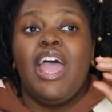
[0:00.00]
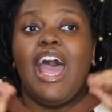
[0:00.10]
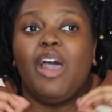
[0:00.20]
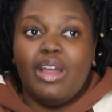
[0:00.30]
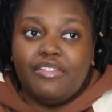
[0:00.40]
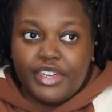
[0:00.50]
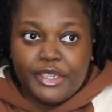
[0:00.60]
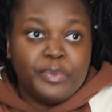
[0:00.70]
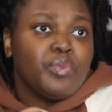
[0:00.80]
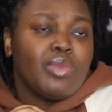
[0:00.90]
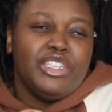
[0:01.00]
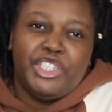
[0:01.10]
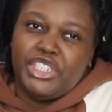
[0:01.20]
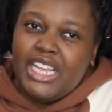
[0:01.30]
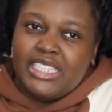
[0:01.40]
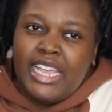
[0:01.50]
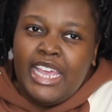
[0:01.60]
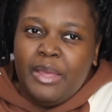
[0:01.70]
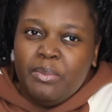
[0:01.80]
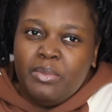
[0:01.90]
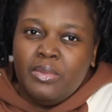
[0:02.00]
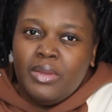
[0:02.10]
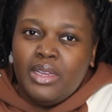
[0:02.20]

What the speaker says: However, she says him...